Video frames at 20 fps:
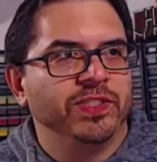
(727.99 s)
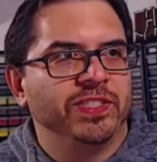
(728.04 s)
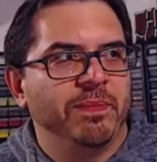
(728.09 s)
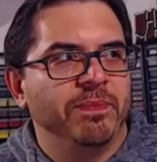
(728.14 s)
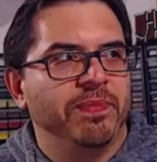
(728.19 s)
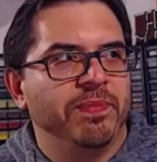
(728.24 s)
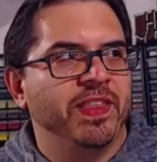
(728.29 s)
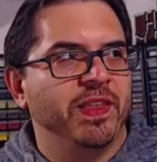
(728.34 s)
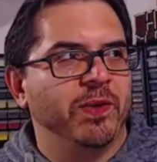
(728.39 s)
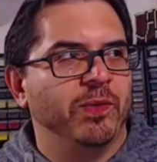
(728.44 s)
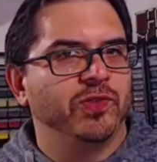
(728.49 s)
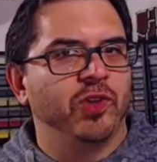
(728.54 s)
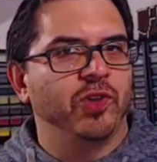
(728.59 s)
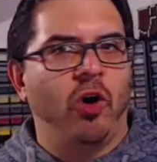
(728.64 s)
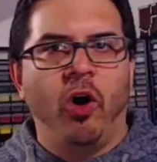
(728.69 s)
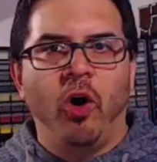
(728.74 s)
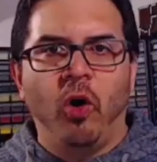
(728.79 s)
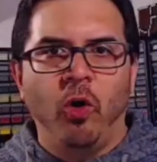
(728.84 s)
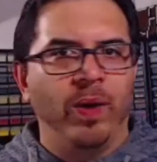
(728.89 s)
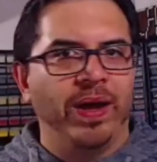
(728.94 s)
something that was
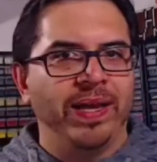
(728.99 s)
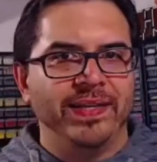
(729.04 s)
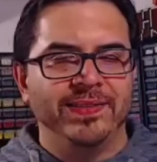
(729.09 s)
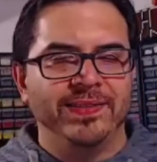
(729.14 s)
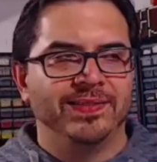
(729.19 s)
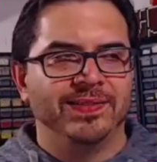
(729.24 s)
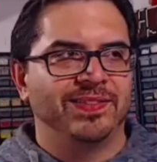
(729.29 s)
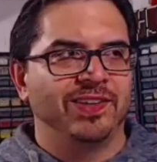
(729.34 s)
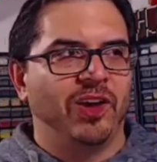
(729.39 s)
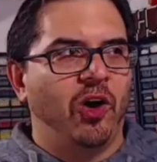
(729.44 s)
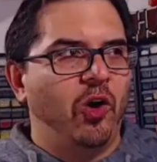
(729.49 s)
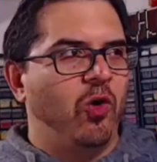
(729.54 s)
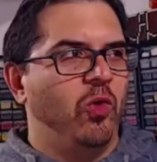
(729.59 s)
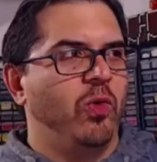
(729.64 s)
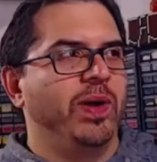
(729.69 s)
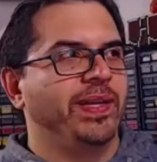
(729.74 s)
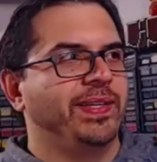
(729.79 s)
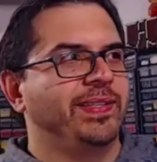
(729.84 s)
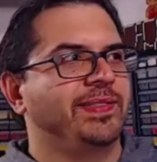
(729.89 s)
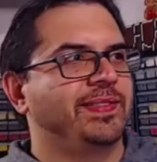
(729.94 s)
always
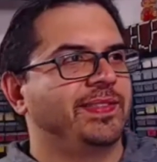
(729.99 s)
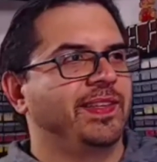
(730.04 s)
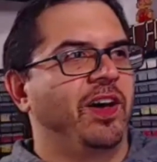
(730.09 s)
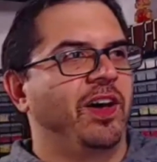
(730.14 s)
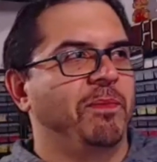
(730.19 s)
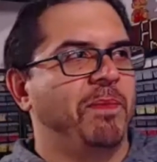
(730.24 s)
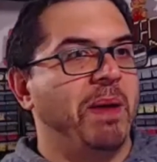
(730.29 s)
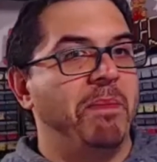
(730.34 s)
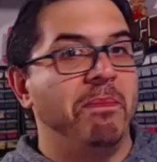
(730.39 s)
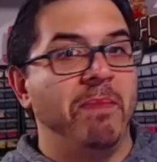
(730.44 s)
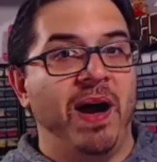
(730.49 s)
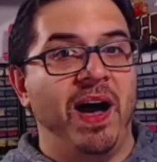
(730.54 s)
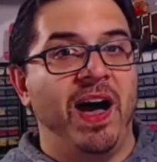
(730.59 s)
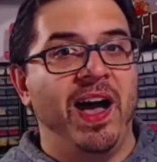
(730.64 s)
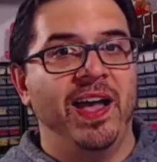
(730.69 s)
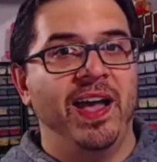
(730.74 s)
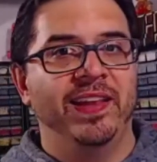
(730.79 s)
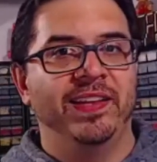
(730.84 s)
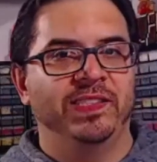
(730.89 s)
on my mind.